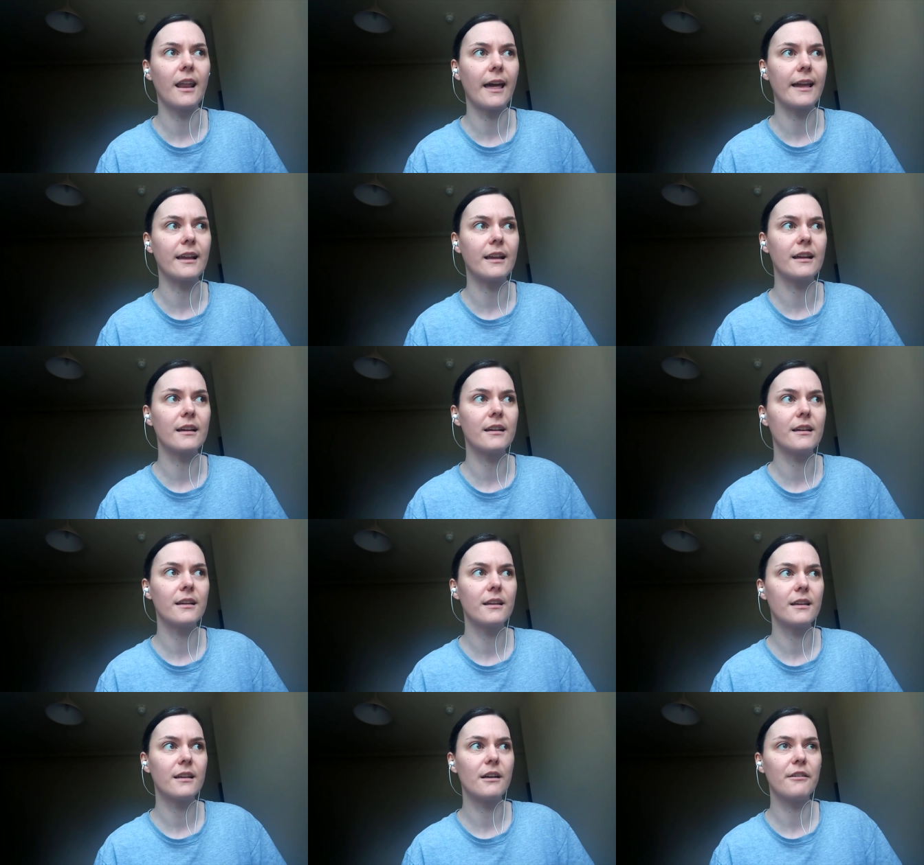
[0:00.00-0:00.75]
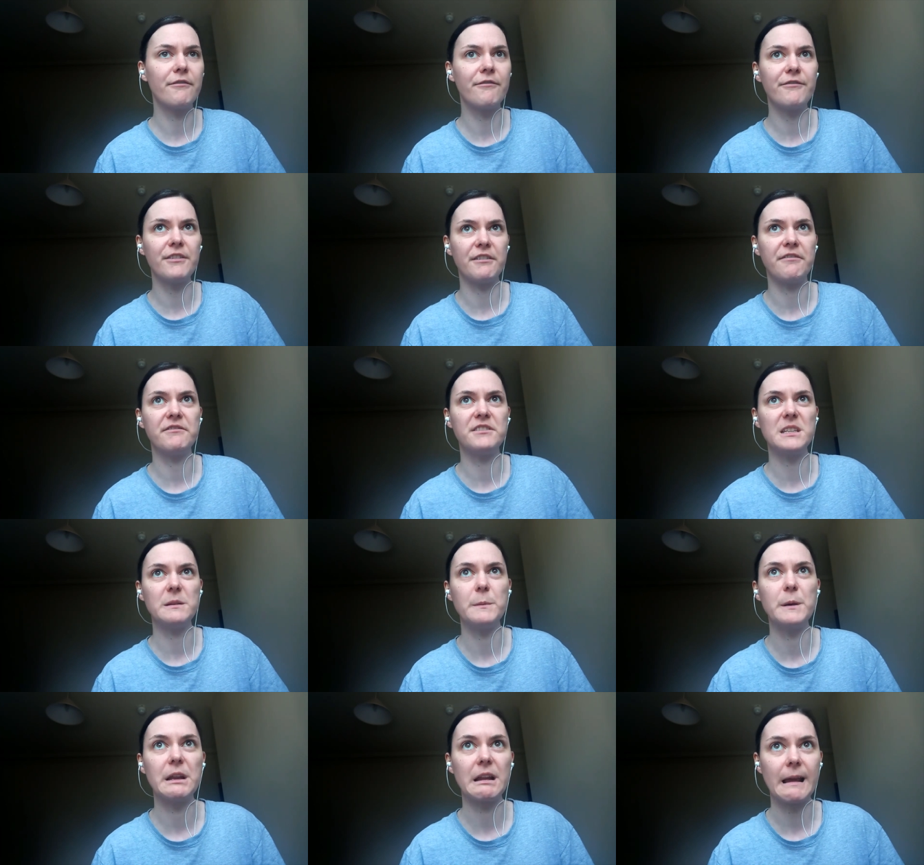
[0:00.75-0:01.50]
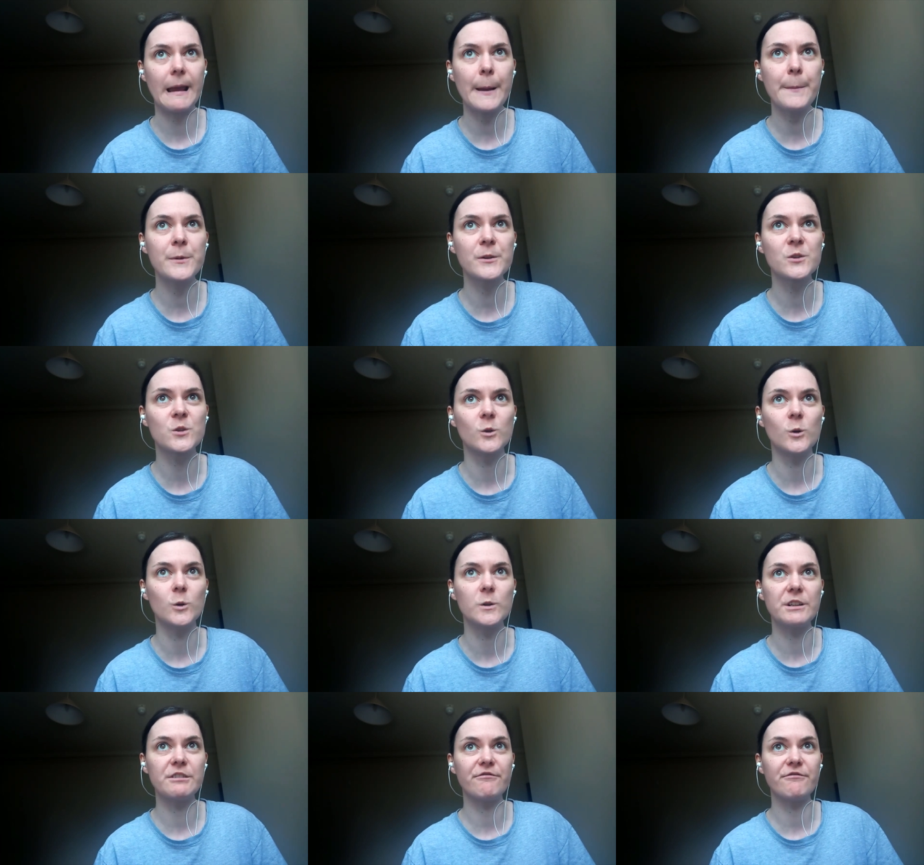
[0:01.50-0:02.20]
like a 50-minute episode.